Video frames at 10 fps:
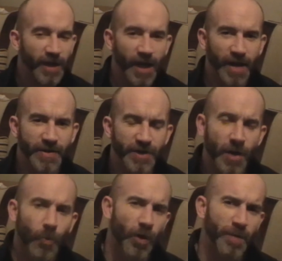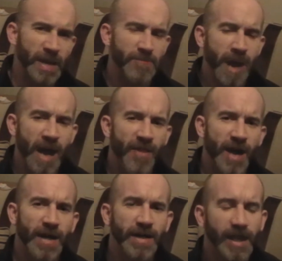And what I mean by
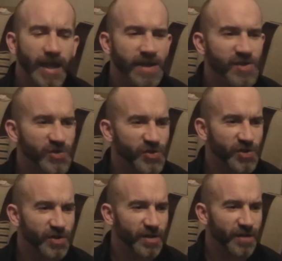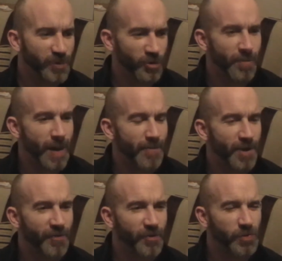that is, if you
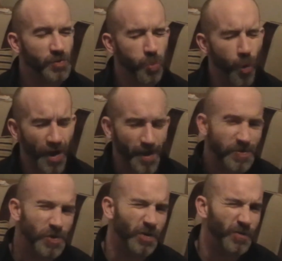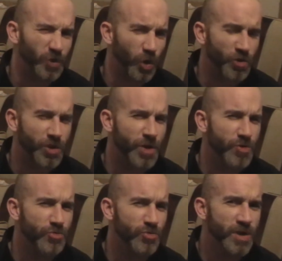remember, there was one episode of Doctor
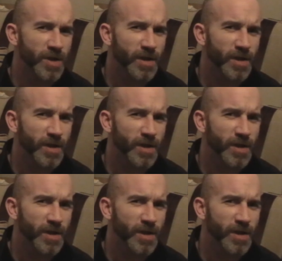Who,